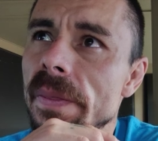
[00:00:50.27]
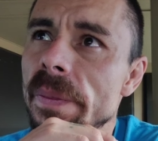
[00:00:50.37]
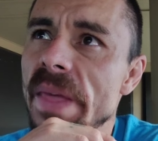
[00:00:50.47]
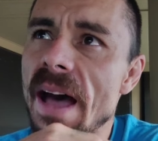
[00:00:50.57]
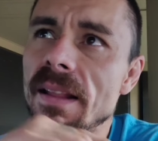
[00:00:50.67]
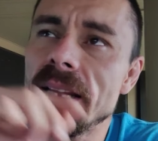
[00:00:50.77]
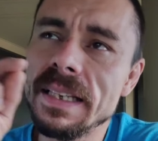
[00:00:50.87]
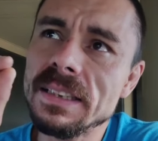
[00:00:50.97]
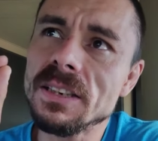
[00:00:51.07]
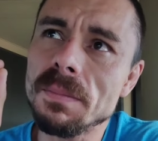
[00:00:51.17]
that
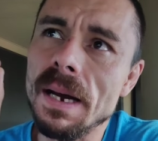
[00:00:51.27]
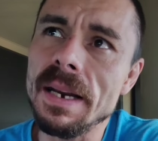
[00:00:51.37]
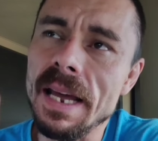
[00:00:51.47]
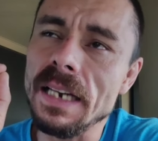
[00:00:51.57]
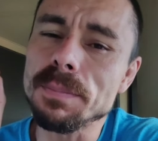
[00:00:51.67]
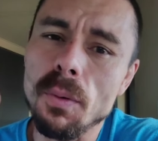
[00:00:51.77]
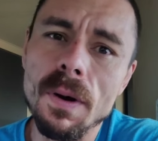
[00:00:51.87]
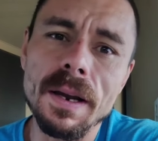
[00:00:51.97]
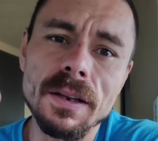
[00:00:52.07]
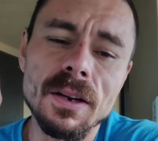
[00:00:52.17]
leads to my next
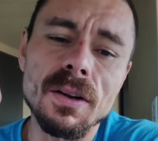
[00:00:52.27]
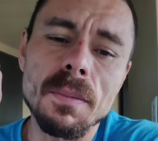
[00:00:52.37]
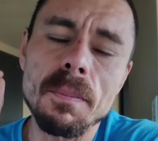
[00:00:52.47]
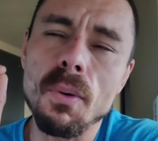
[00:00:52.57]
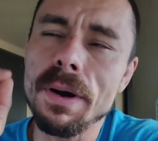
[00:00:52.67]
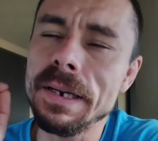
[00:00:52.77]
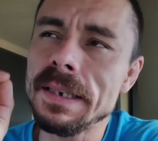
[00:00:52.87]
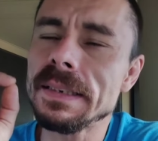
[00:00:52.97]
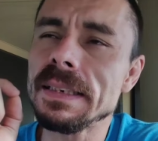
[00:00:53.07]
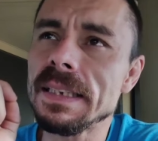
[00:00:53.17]
point, you know. The point
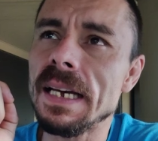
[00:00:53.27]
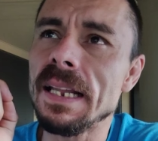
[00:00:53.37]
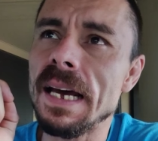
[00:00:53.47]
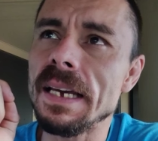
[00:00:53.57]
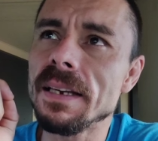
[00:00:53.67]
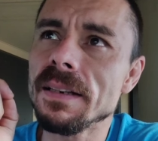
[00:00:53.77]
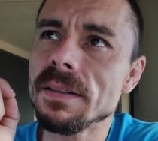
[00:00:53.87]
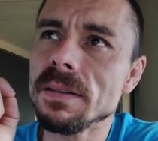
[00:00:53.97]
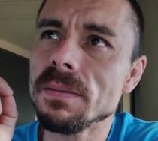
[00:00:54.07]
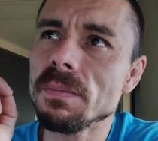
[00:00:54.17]
is is that like
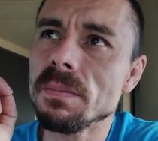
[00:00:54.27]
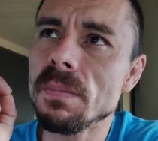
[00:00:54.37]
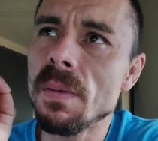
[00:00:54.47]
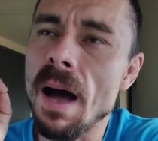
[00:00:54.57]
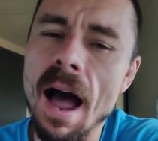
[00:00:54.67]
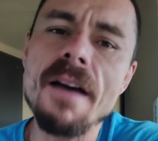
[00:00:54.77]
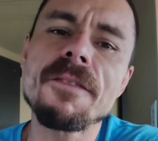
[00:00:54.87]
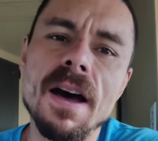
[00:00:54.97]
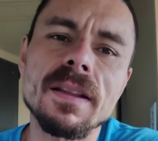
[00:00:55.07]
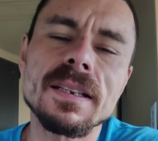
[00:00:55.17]
I
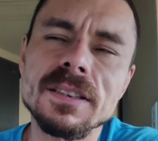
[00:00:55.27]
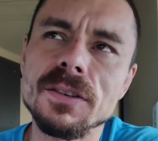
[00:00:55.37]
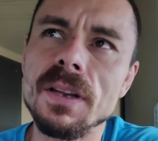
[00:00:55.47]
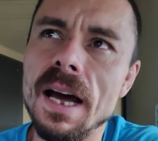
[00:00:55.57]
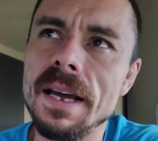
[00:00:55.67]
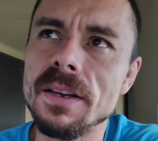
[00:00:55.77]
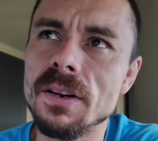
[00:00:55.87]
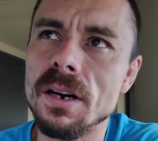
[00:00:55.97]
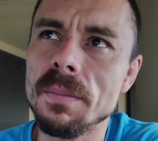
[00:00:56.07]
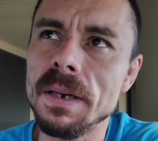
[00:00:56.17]
found this new light, you
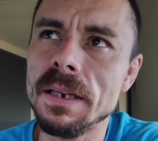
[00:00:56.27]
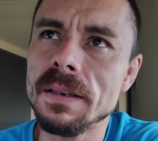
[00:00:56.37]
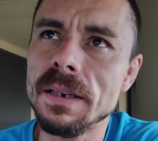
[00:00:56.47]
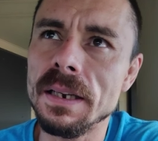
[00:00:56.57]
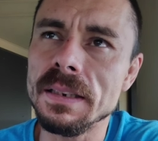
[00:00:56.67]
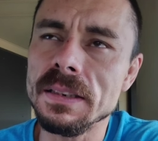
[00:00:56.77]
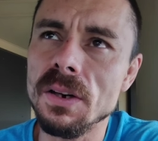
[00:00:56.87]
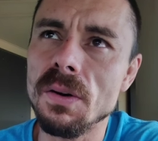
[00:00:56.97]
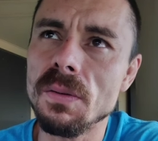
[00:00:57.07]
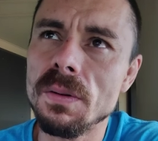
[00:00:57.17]
know what I mean? And
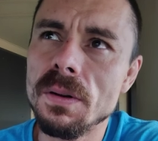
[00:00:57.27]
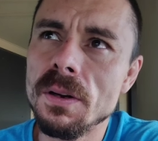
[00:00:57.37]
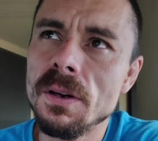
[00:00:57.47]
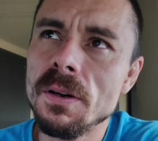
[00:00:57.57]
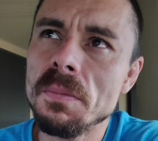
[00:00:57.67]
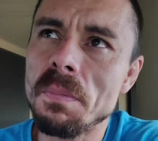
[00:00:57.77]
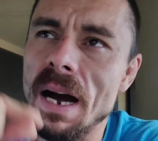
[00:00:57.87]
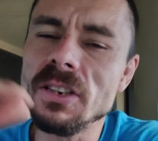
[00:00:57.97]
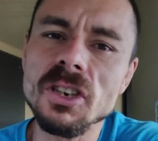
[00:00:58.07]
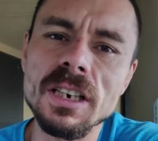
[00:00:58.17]
so
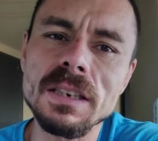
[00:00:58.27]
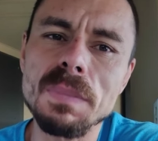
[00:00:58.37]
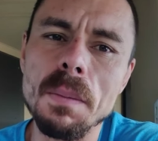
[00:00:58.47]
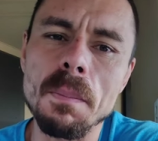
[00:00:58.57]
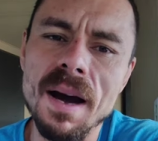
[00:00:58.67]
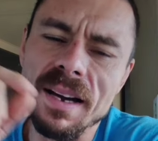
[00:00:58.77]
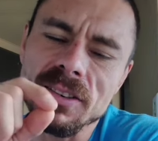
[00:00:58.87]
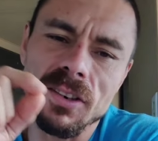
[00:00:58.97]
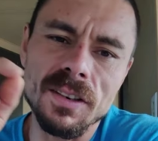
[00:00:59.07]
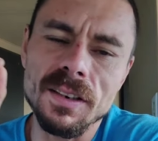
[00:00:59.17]
my journey's been my
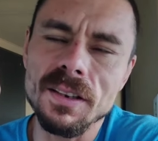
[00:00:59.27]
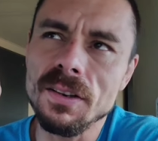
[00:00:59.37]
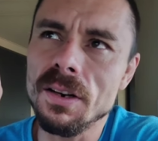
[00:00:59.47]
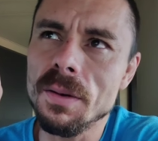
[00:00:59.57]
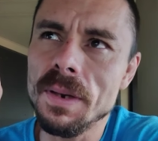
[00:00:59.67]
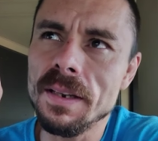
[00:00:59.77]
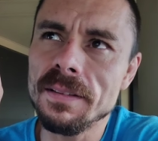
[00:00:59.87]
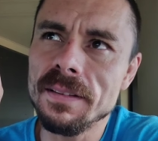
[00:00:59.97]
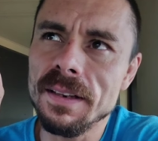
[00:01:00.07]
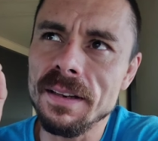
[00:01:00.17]
journey, you know what I
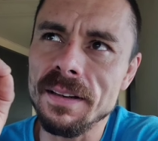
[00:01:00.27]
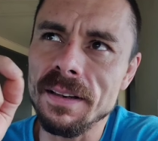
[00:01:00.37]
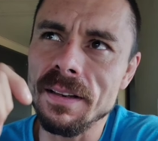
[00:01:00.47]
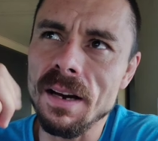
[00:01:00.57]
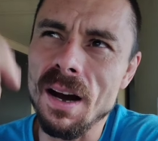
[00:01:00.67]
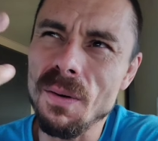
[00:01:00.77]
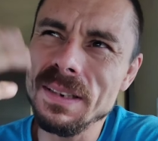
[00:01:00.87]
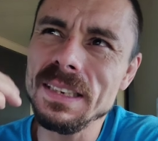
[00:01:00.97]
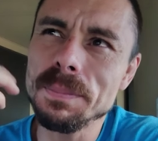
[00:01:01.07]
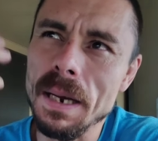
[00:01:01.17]
mean? And I
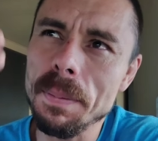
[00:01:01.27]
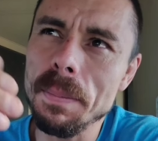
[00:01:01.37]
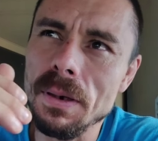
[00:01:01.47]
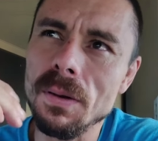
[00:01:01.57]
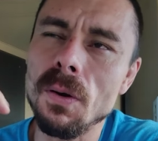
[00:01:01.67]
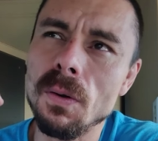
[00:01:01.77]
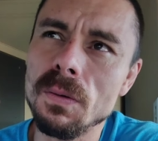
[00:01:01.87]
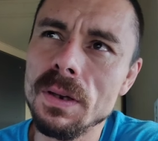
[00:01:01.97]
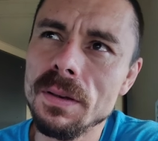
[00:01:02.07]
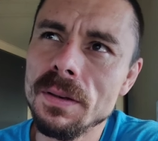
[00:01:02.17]
always expect people to
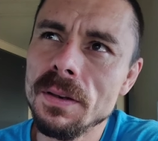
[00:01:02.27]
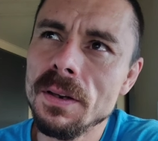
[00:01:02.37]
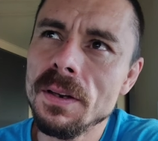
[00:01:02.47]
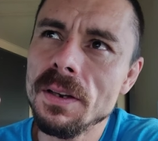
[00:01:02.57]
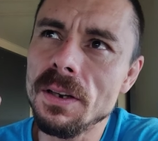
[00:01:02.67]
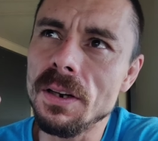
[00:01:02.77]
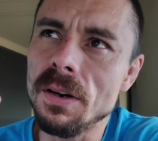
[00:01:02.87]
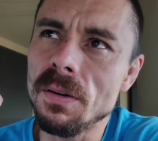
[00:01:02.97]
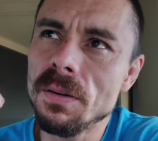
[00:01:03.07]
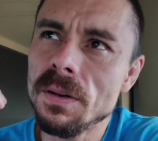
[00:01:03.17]
hold, you
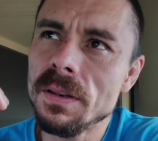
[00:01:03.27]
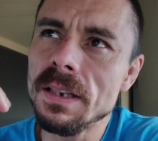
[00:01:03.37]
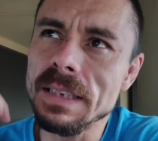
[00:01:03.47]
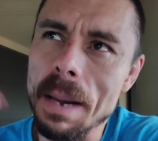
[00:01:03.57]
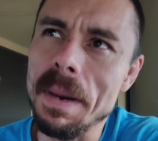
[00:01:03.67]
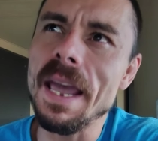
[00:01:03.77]
know, the same